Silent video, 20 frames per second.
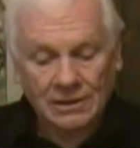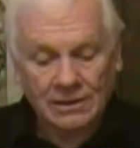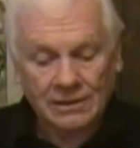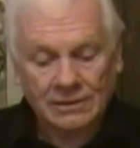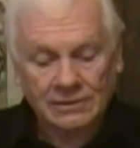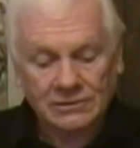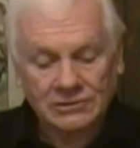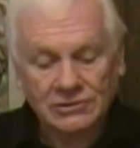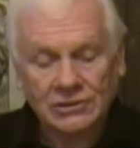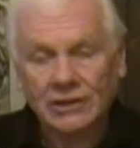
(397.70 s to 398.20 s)

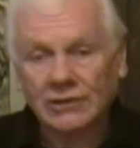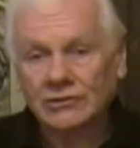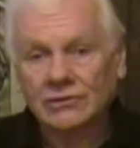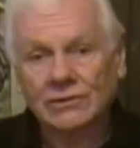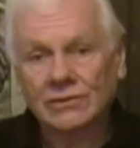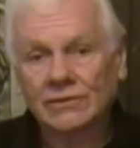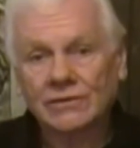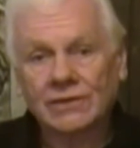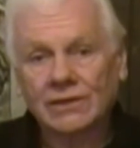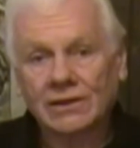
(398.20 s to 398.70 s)
Because uh, I
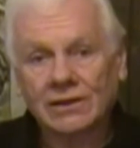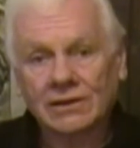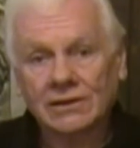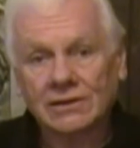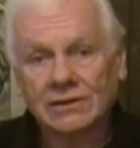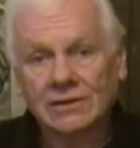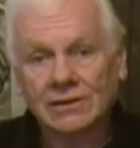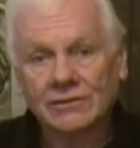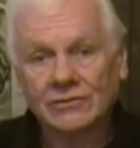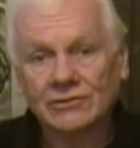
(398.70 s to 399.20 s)
don't
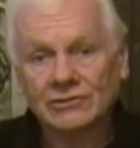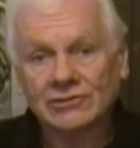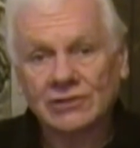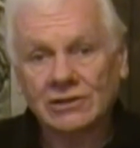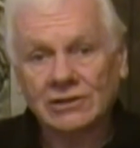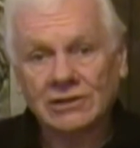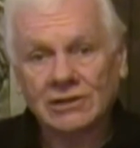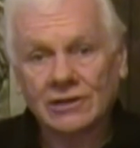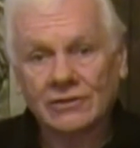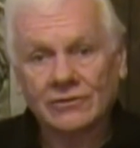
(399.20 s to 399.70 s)
think uh,
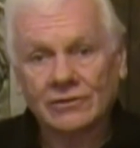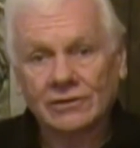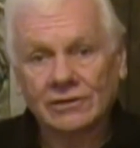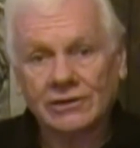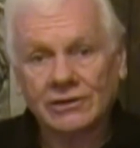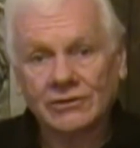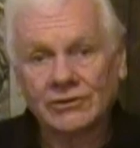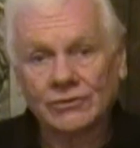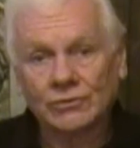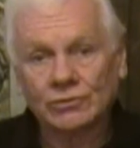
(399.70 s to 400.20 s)
there's any other
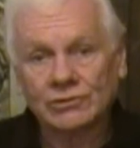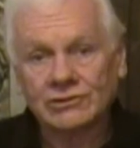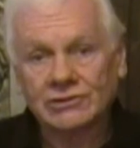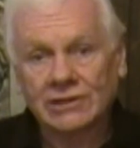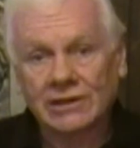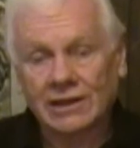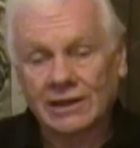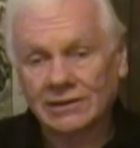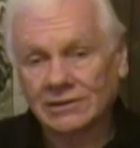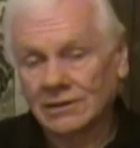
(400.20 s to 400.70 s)
leader would
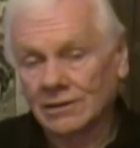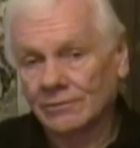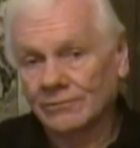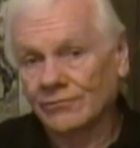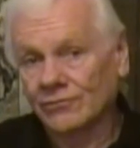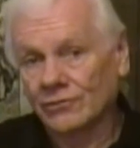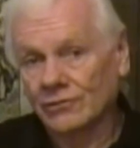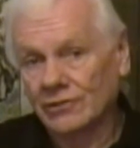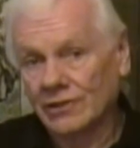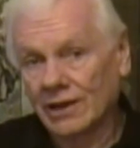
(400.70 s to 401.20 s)
stand
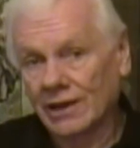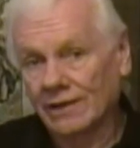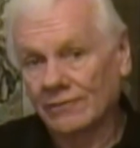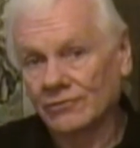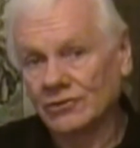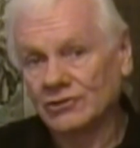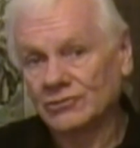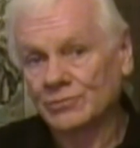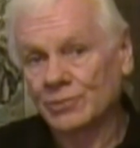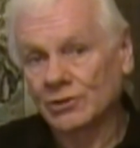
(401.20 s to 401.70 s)
up for the
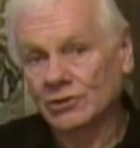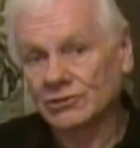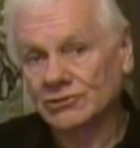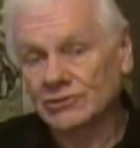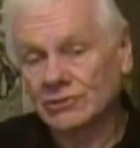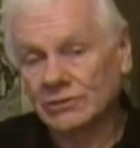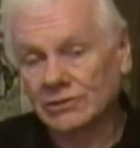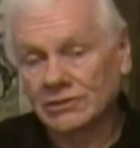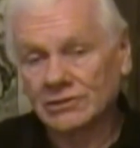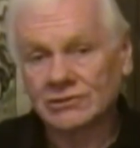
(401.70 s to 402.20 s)
average
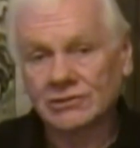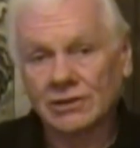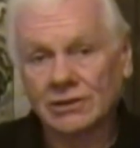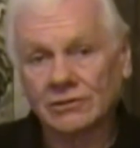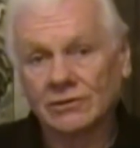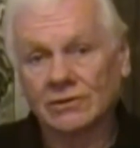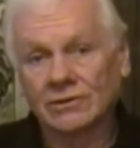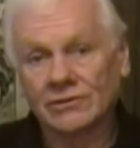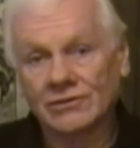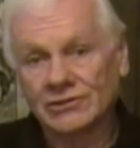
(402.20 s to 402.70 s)
person and
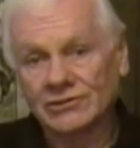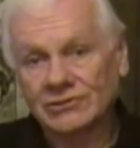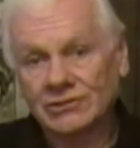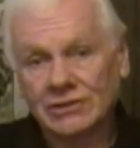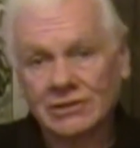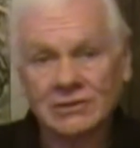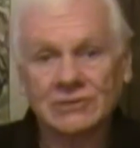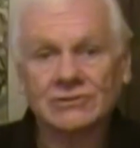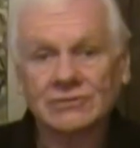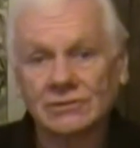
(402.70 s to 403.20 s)
say, no,
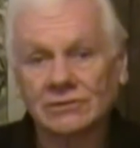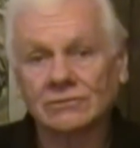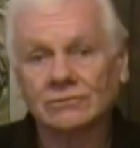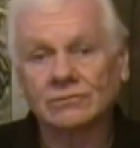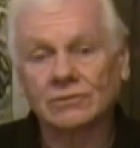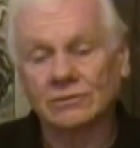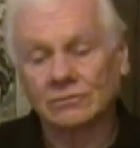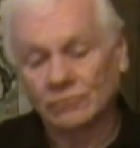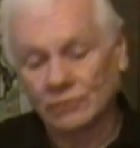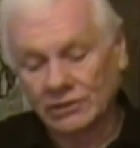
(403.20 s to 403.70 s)
this
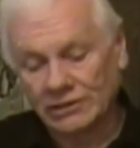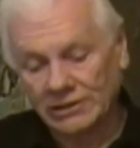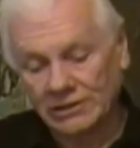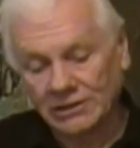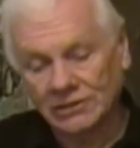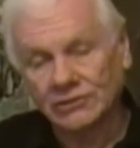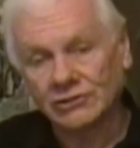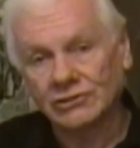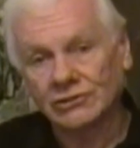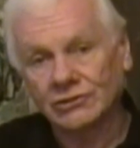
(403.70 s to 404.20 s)
isn't what we
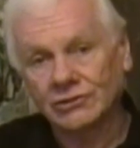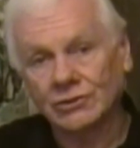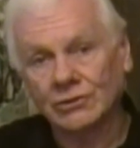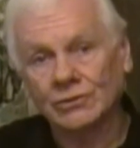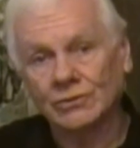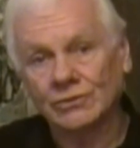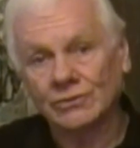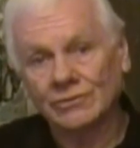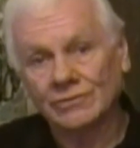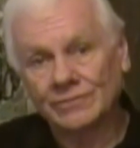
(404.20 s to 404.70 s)
need to
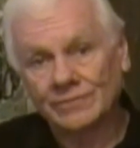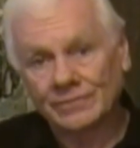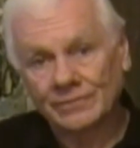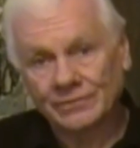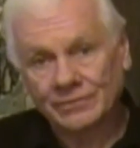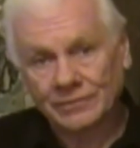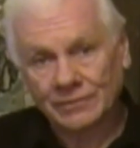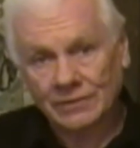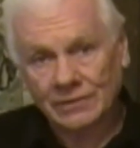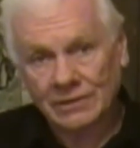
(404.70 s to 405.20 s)
do.
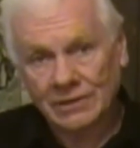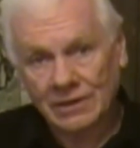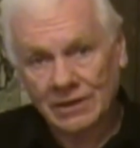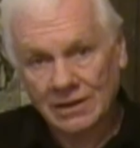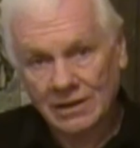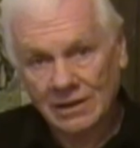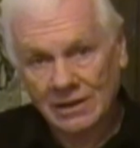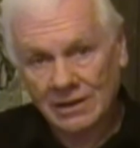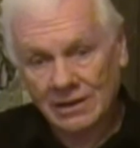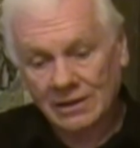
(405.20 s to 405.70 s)

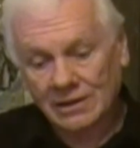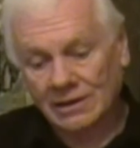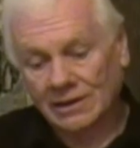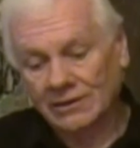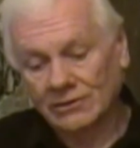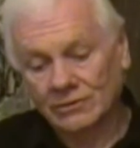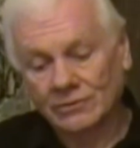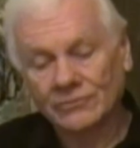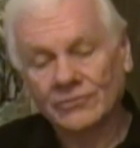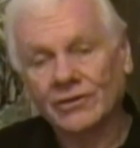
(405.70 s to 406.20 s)

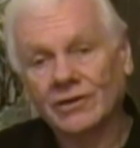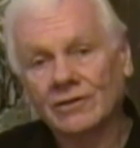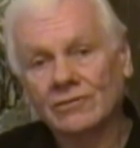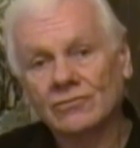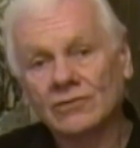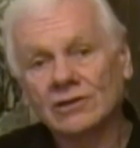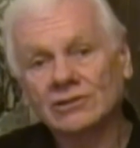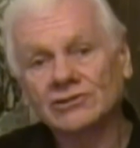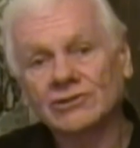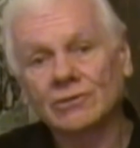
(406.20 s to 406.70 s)
I don't
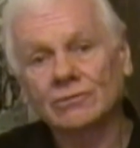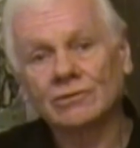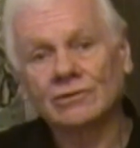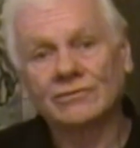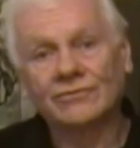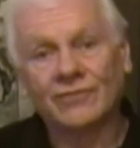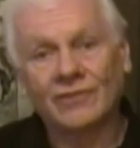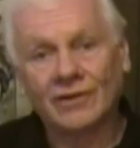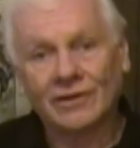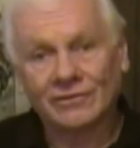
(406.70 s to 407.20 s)
think Russia
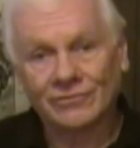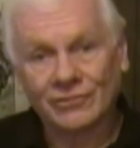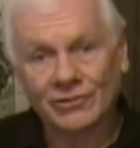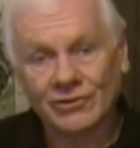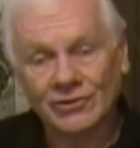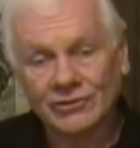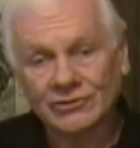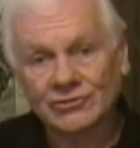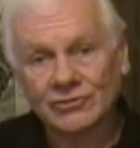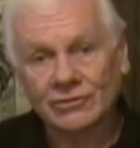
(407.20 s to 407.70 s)
would fall
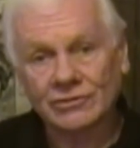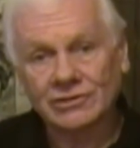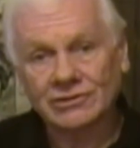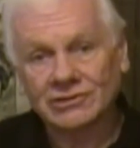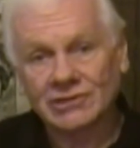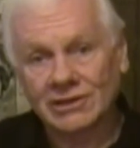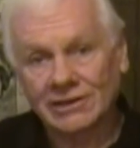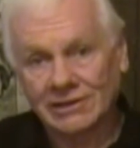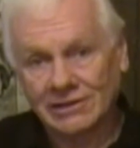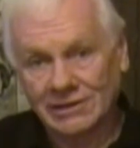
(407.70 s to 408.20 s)
for this or the
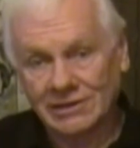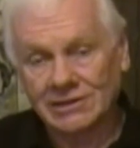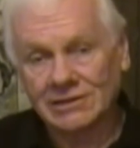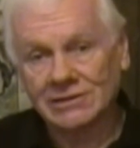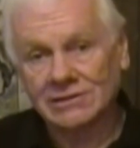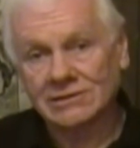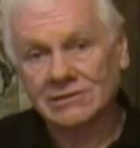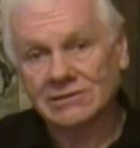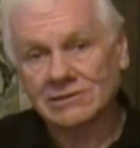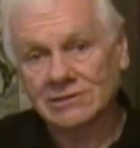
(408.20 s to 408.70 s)

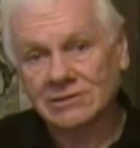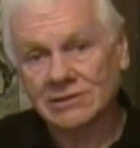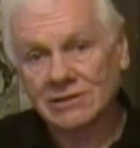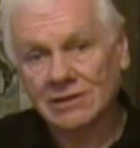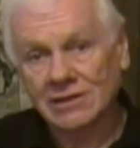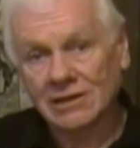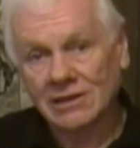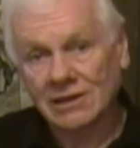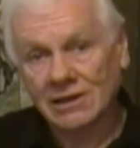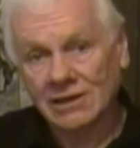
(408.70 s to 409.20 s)
Chinese.
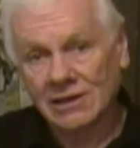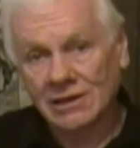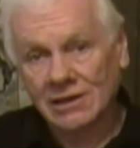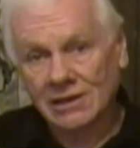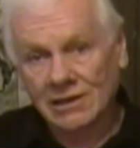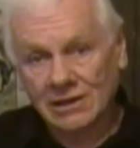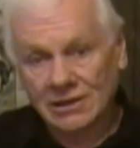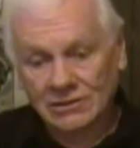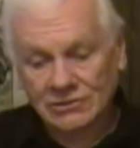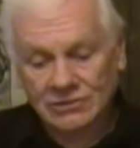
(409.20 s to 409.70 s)

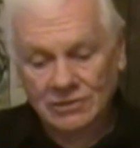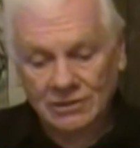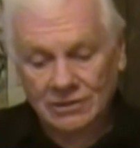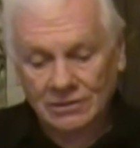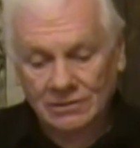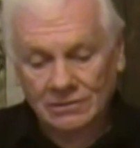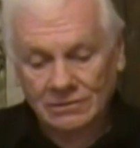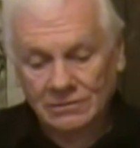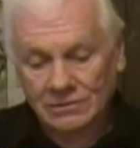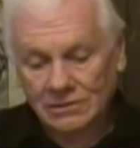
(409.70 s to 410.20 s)

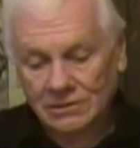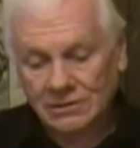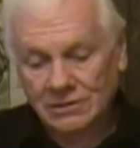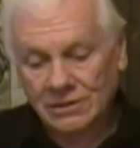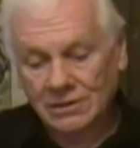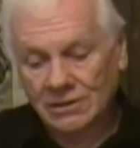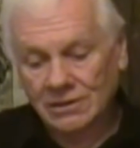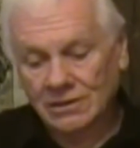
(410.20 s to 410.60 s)
So